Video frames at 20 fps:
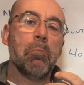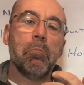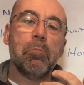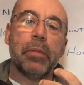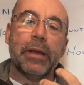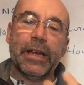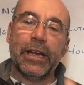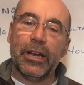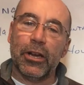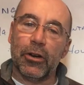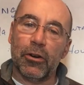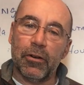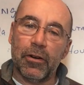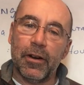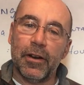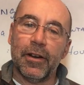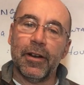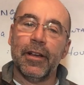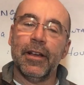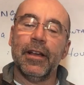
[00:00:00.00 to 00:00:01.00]
beer.
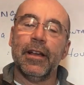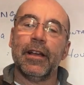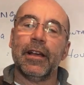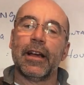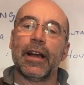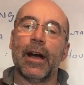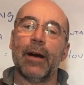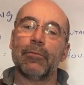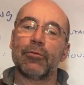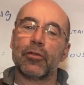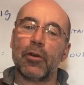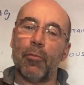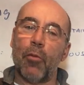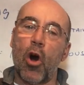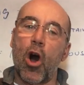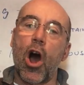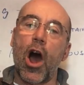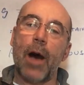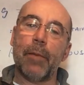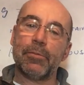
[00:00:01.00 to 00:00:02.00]
Comes from
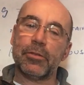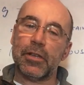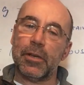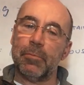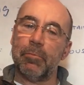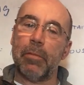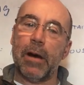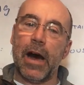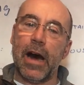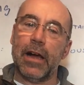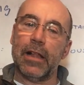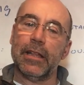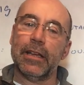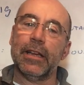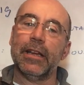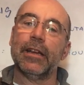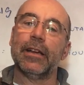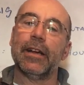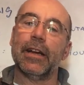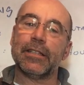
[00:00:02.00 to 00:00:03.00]
hops and
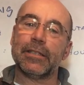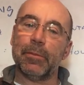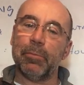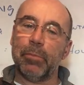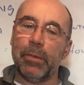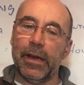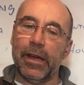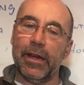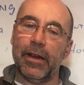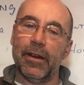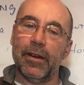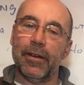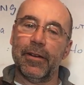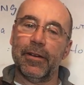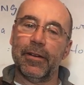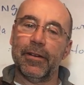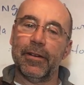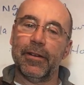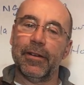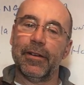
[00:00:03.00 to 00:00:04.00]
barley. That's a beer.
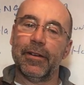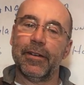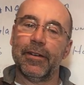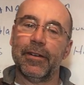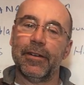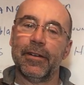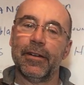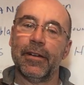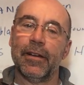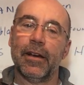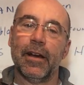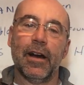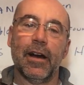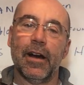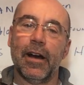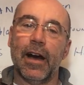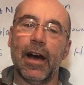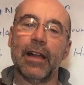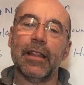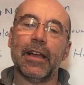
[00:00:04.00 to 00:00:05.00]

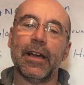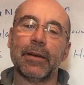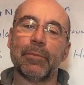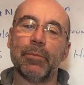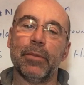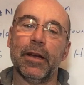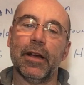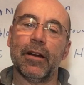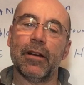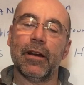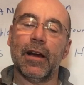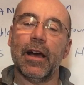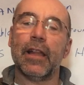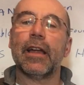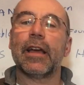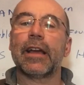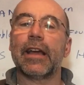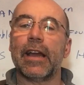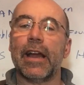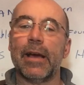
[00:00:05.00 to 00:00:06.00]
I like beer. I
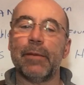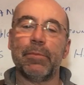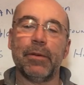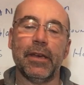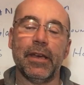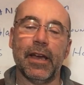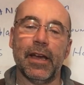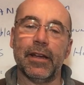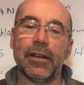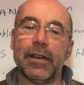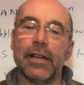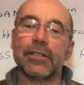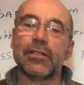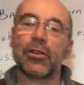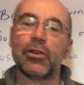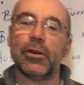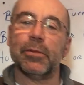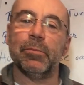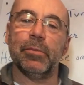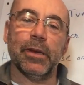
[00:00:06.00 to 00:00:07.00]
like an IPA. That's a
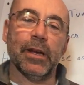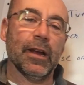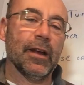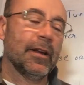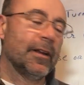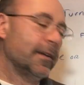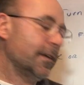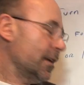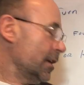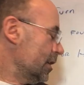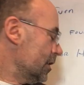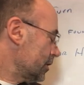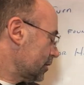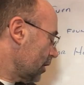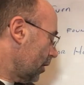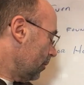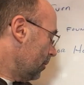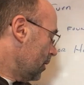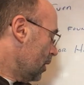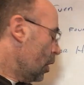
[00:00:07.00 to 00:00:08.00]
good beer.
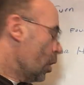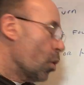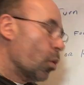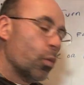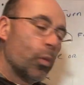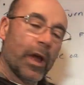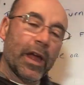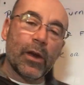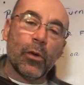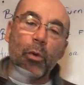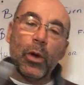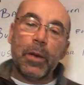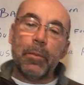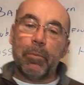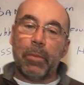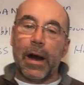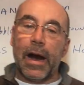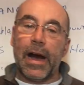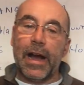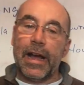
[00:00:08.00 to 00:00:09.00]
So, where do we
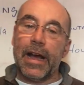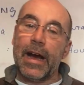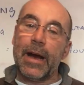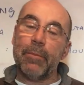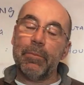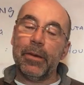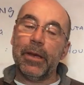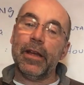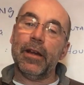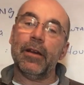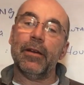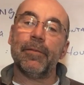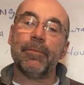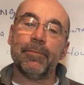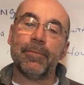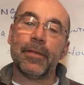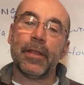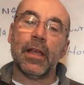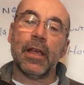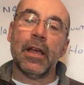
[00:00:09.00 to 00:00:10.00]
buy our beer?
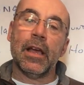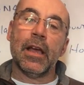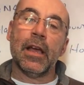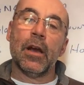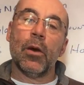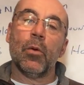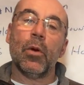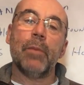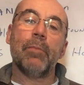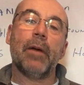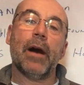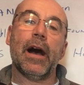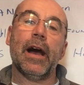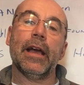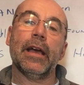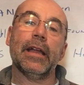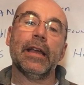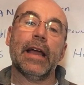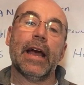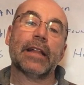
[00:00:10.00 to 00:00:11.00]
We buy
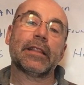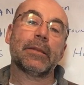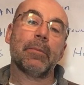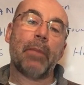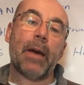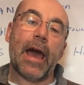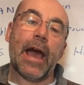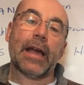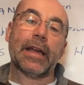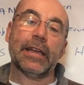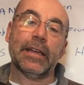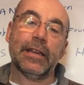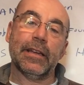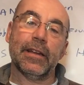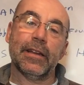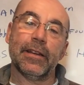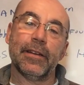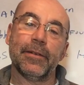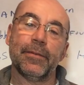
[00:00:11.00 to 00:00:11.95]
it at the Packy.